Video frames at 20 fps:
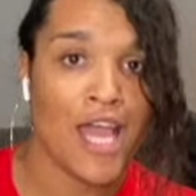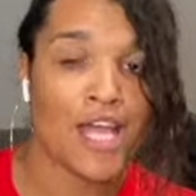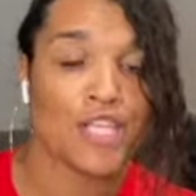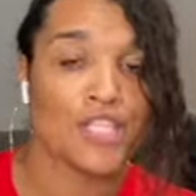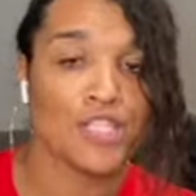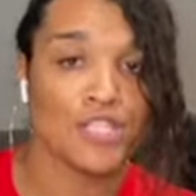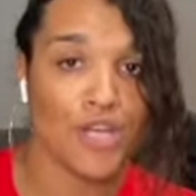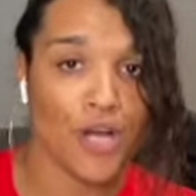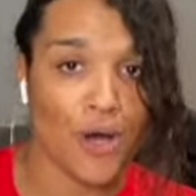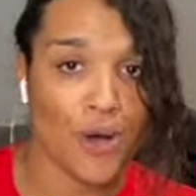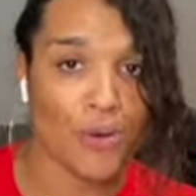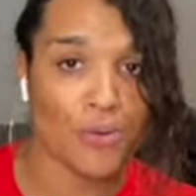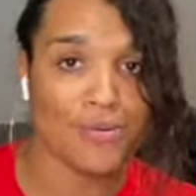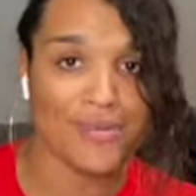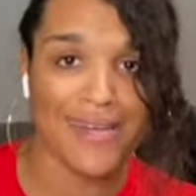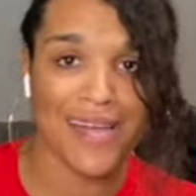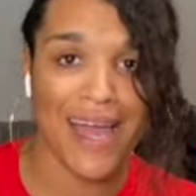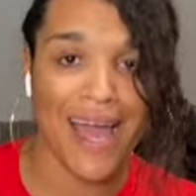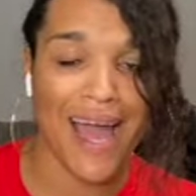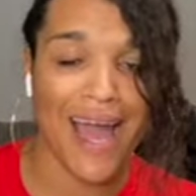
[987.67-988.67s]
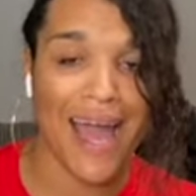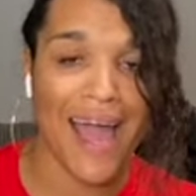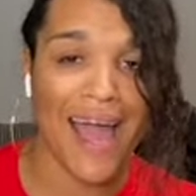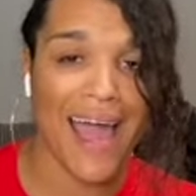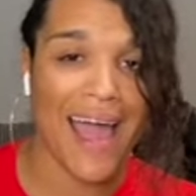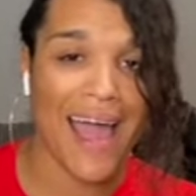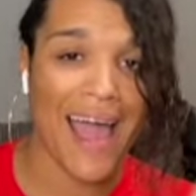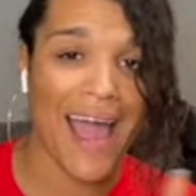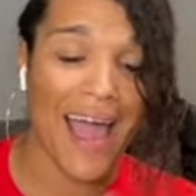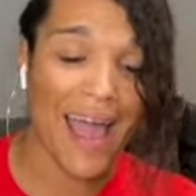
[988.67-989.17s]
So
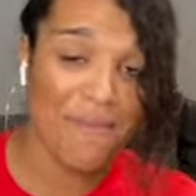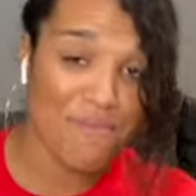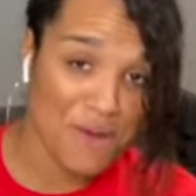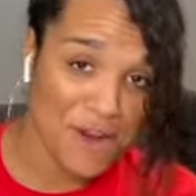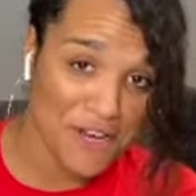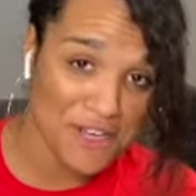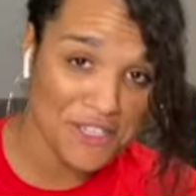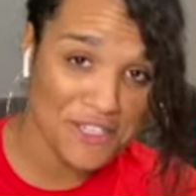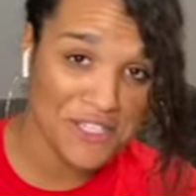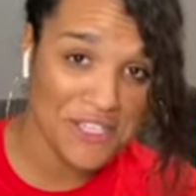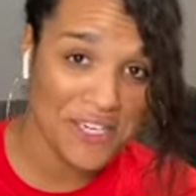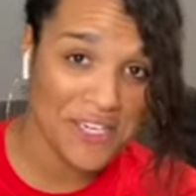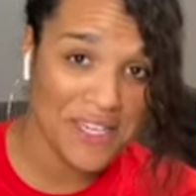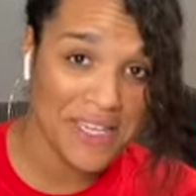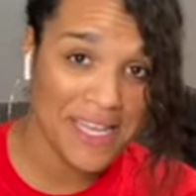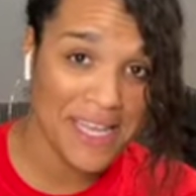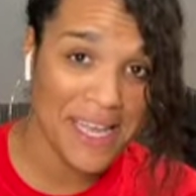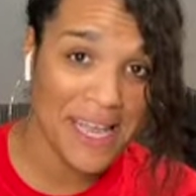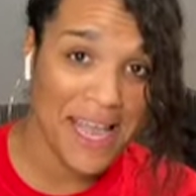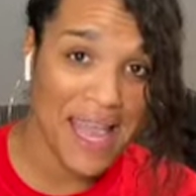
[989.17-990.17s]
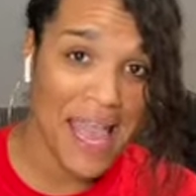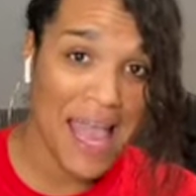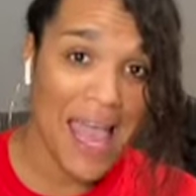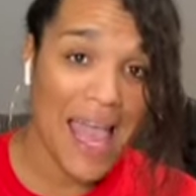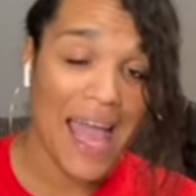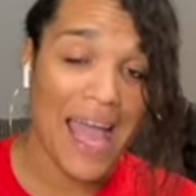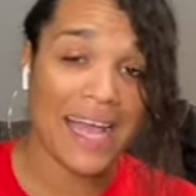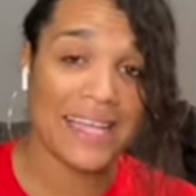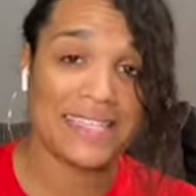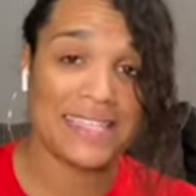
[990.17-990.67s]
personally,
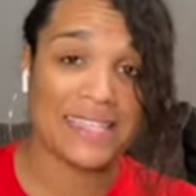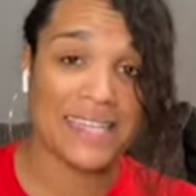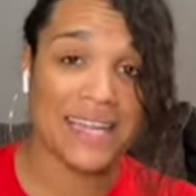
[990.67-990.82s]
I